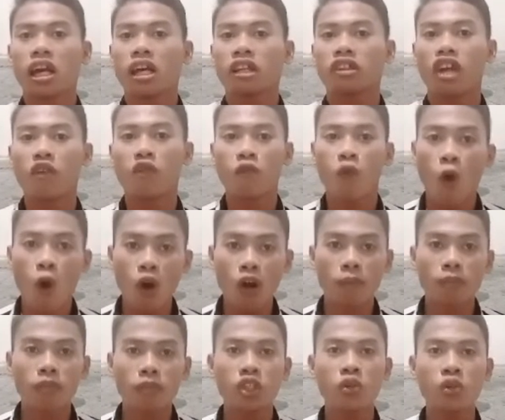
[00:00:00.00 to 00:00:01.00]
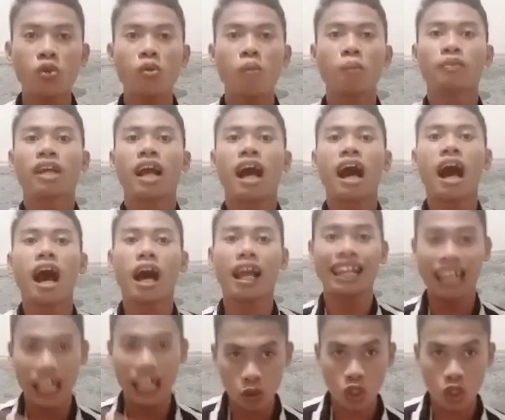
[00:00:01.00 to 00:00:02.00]
They form new
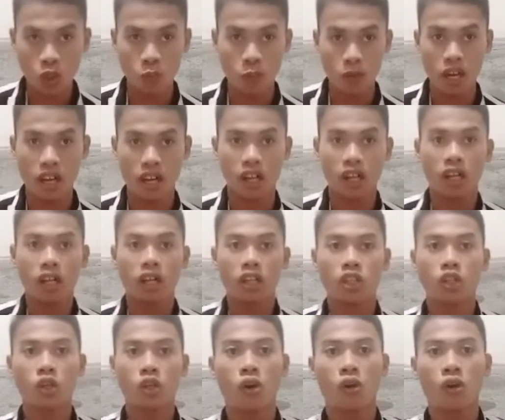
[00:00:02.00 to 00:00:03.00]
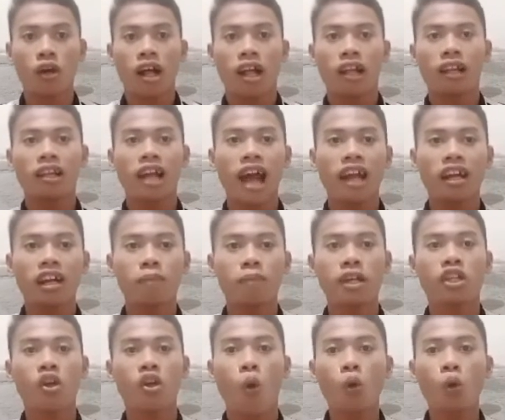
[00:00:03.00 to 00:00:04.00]
lithosphere. So like
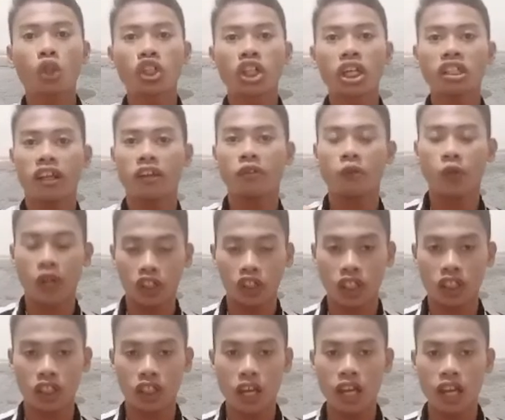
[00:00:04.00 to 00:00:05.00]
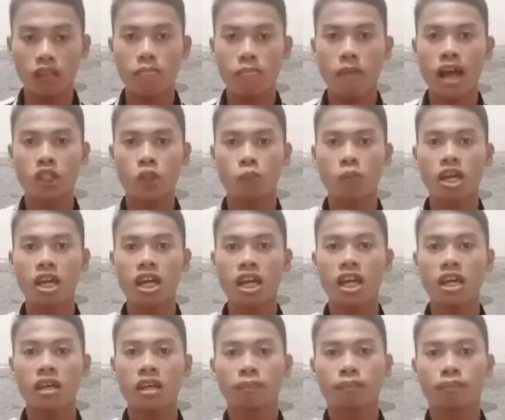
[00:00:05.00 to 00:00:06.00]
mid-ocean and ridges, it must
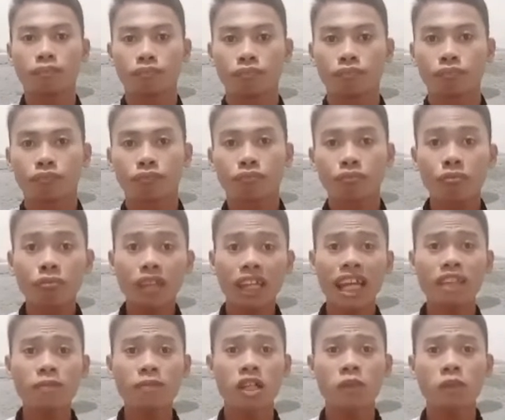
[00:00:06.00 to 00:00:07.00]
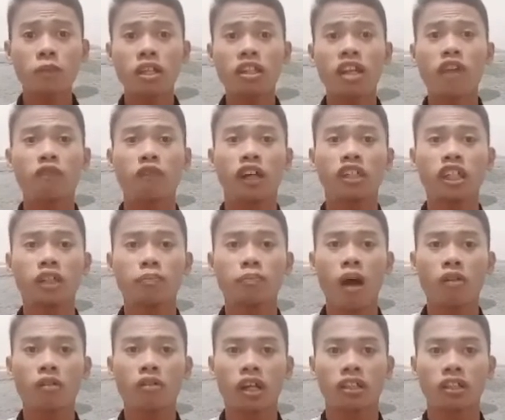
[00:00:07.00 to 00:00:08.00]
be divergent
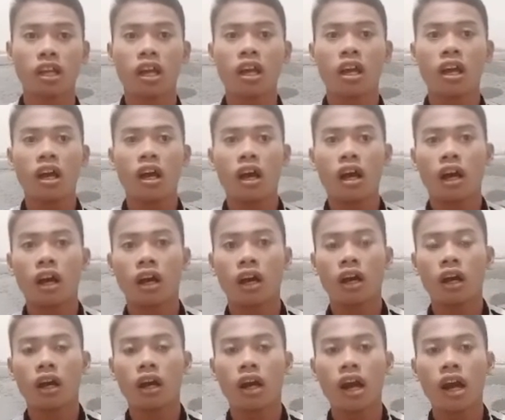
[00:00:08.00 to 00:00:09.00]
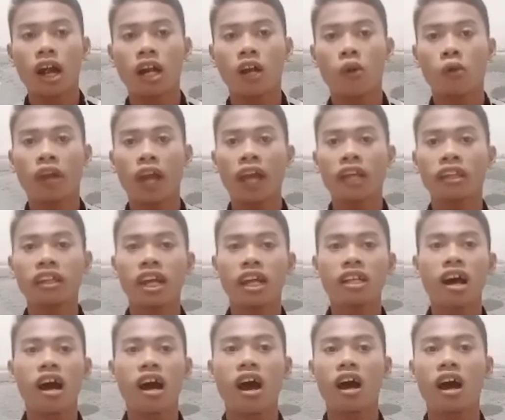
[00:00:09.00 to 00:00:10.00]
boundaries are
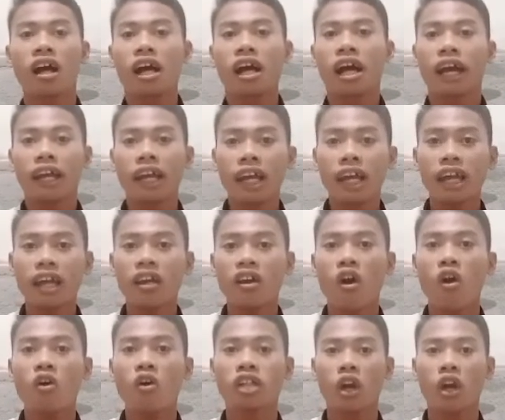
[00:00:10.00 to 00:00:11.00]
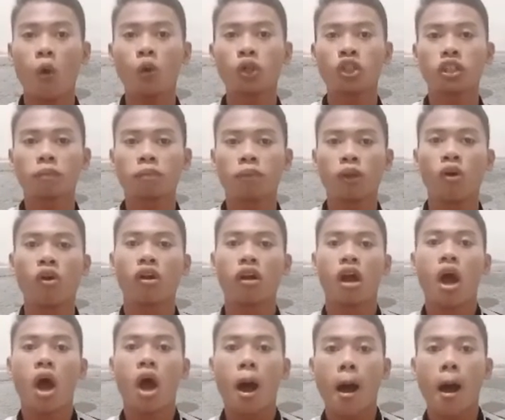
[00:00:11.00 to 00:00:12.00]
located on the ocean floor.